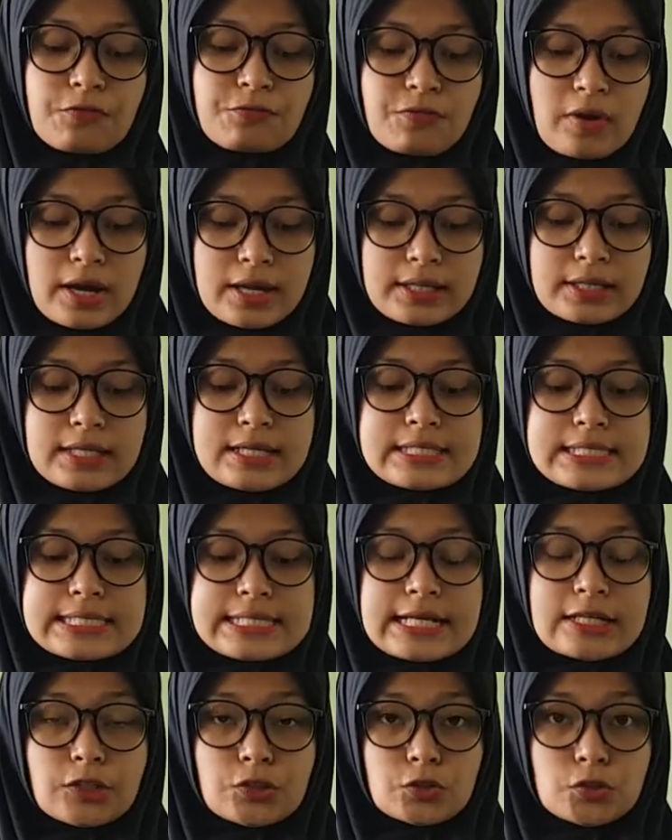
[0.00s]
find it
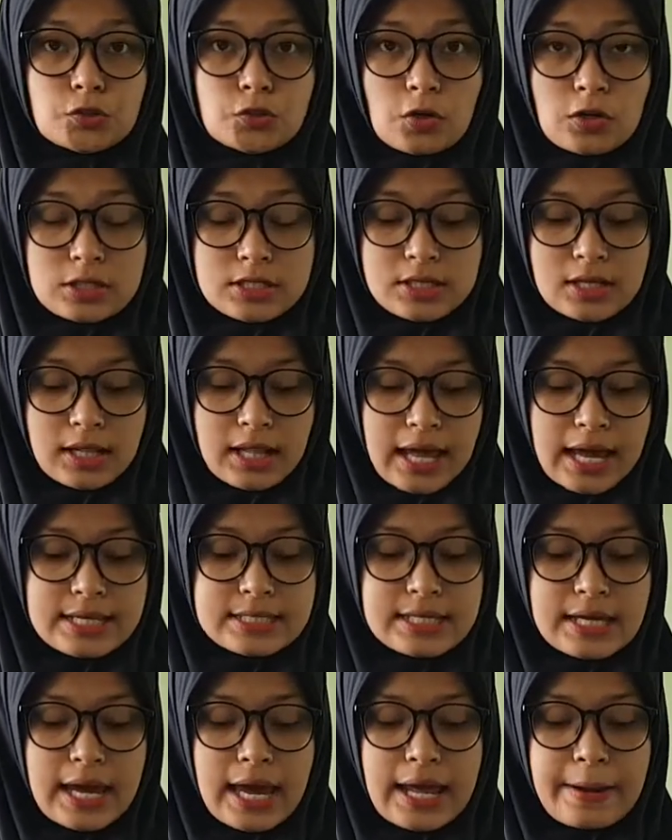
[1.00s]
easier to socialize